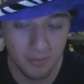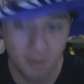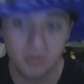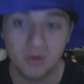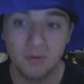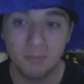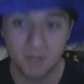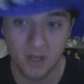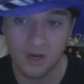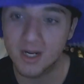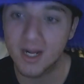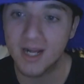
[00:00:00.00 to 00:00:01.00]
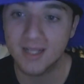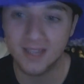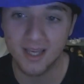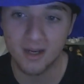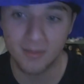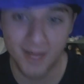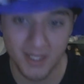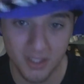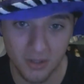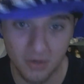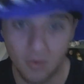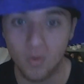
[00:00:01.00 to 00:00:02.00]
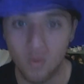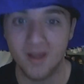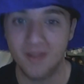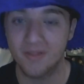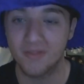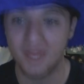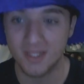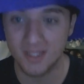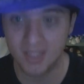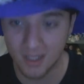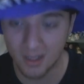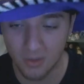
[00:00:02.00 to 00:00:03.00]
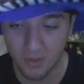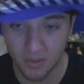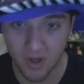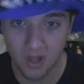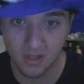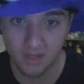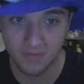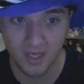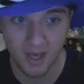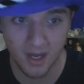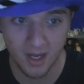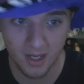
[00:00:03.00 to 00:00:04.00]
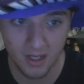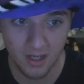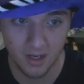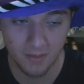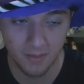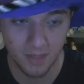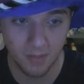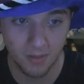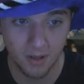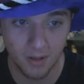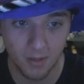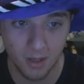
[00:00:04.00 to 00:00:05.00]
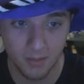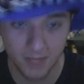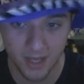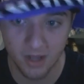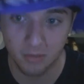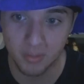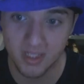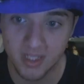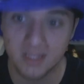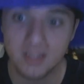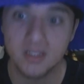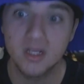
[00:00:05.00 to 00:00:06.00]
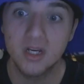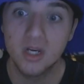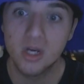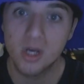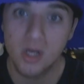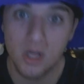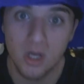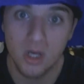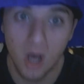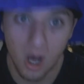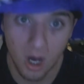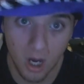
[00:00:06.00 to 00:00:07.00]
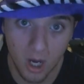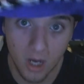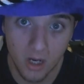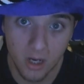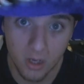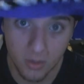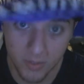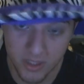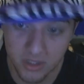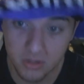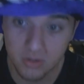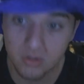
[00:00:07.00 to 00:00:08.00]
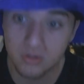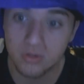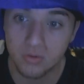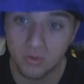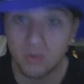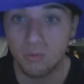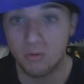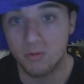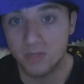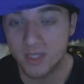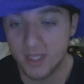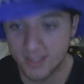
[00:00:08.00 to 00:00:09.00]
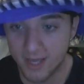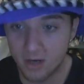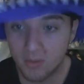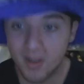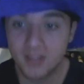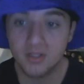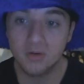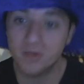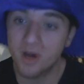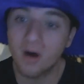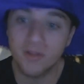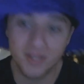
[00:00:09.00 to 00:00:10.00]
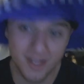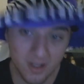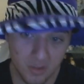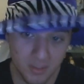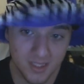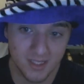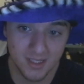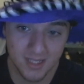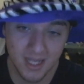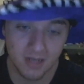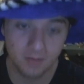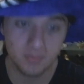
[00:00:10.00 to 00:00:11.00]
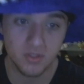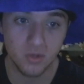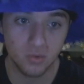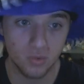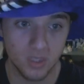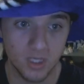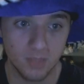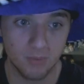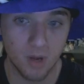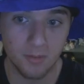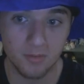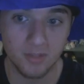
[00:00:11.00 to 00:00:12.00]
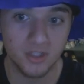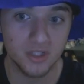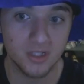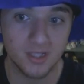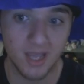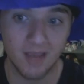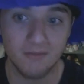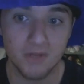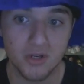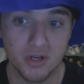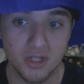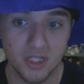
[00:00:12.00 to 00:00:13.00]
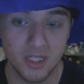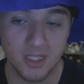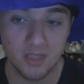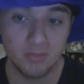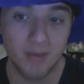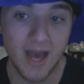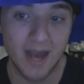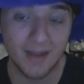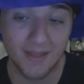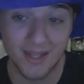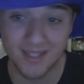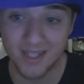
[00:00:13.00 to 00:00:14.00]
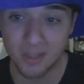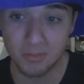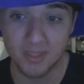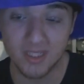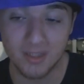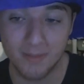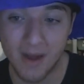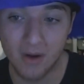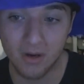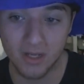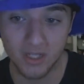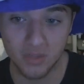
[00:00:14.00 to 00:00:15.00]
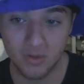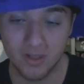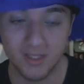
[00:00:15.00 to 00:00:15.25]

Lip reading: Remember, Madara has Geromazo with all of the tailed beasts, original. Well, he has Geromazo with all the tailed beasts inside him, so he probably just gave the Jurinchiki back that tailed beast power, each one.